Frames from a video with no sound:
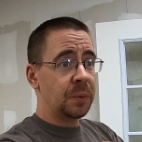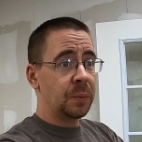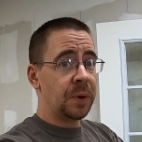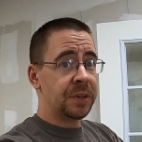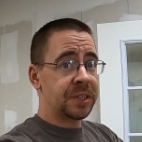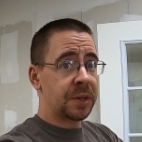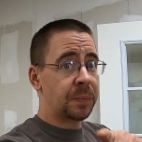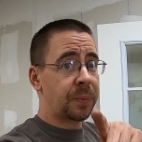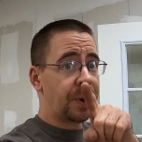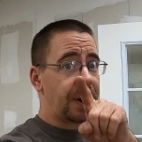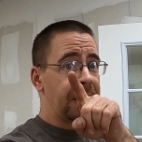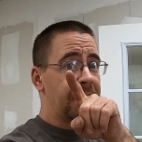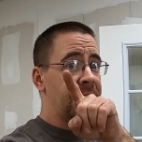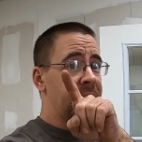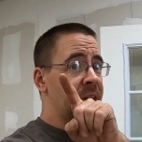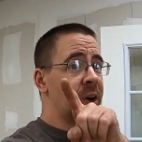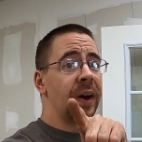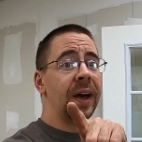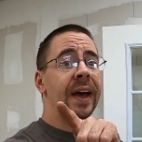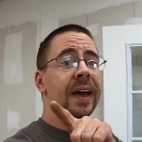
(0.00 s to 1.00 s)
which I'm probably
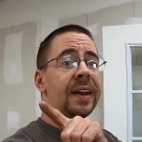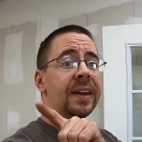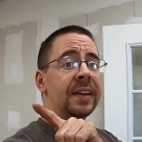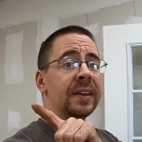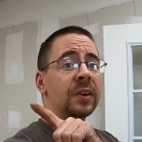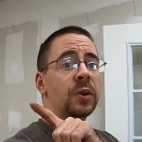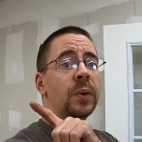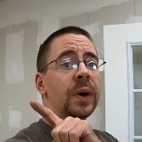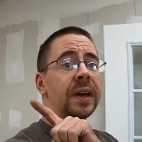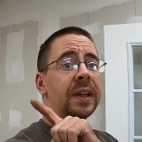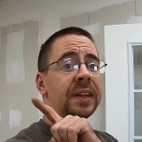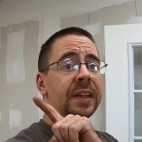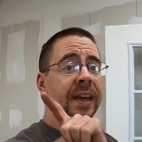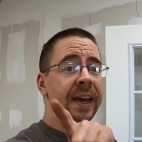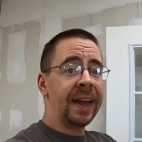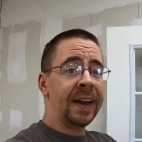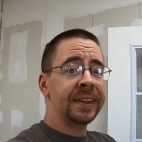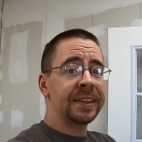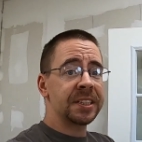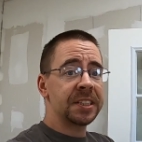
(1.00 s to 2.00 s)
going to go ahead and quickly
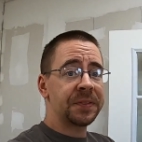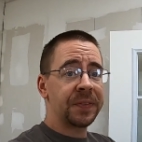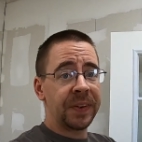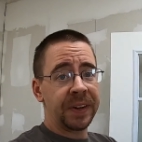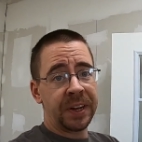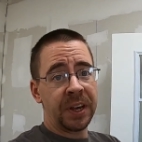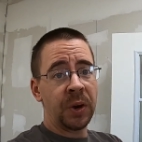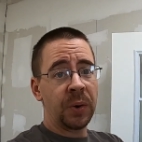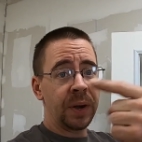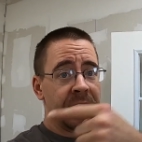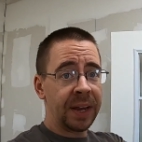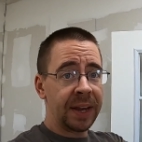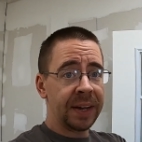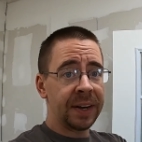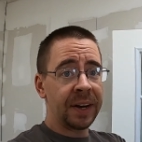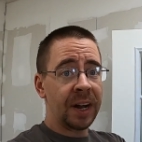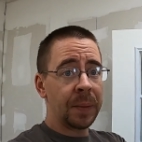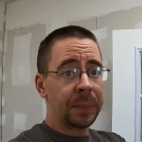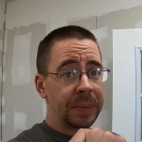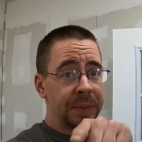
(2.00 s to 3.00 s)
edit this video and
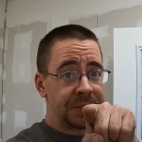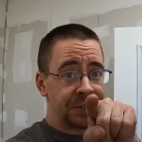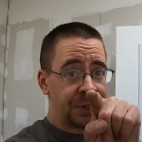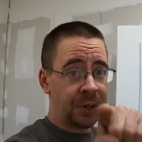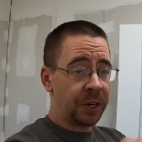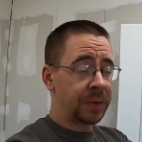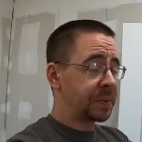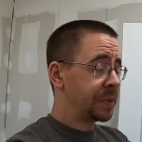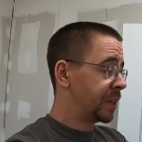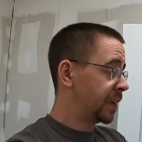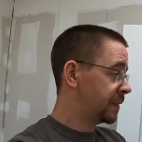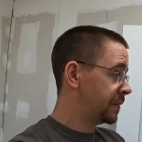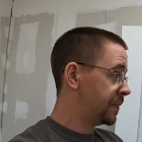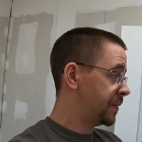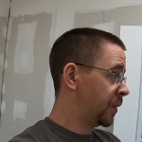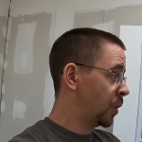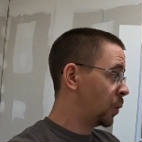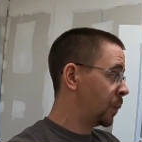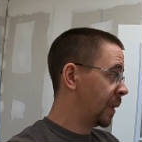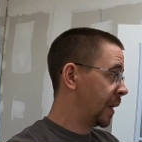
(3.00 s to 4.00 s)
get it up as soon as I'm
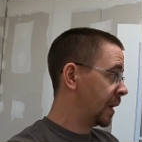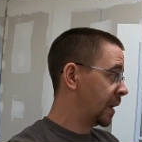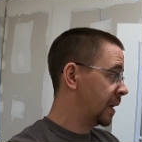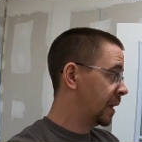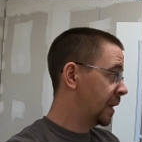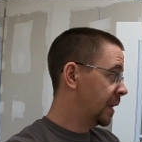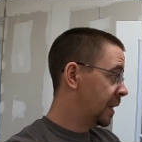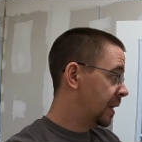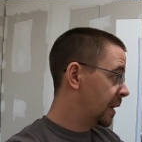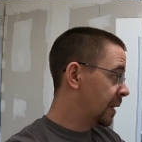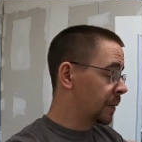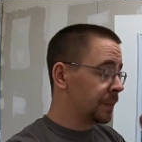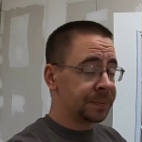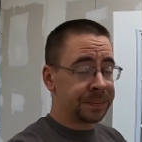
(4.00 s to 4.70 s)
done filming.